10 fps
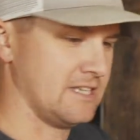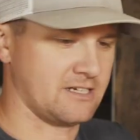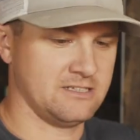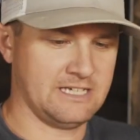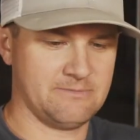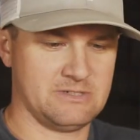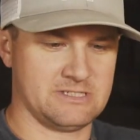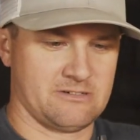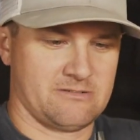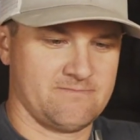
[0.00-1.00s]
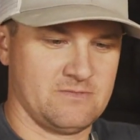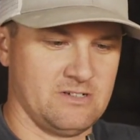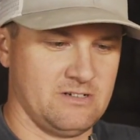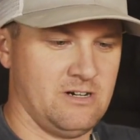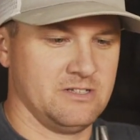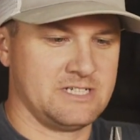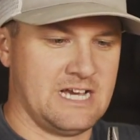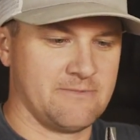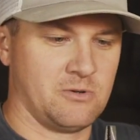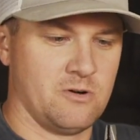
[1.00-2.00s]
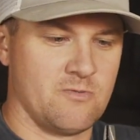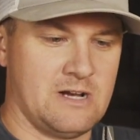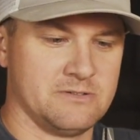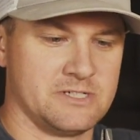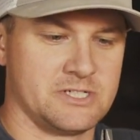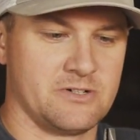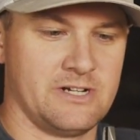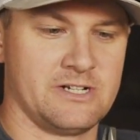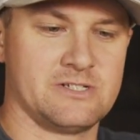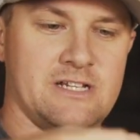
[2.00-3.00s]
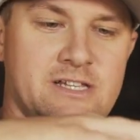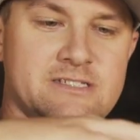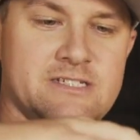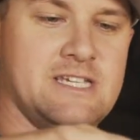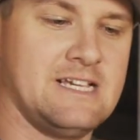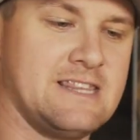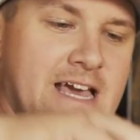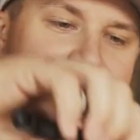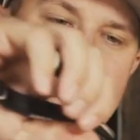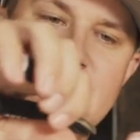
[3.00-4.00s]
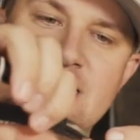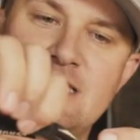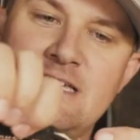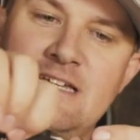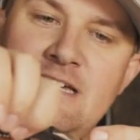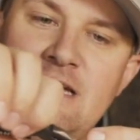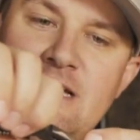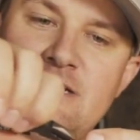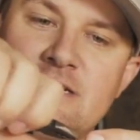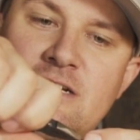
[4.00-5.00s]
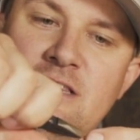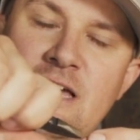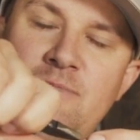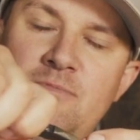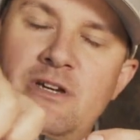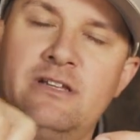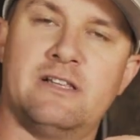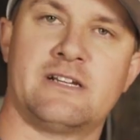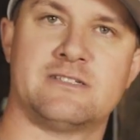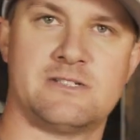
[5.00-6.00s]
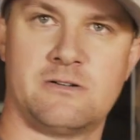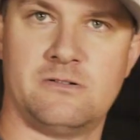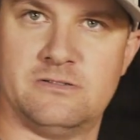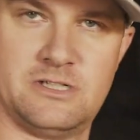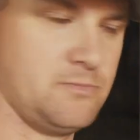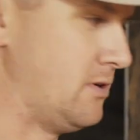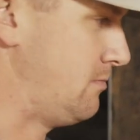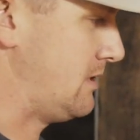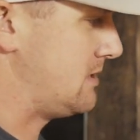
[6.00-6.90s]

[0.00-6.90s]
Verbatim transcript: the clamp doesn't all the time go around the string. So I like to take the ends and just clamp them in like a circle and just put them in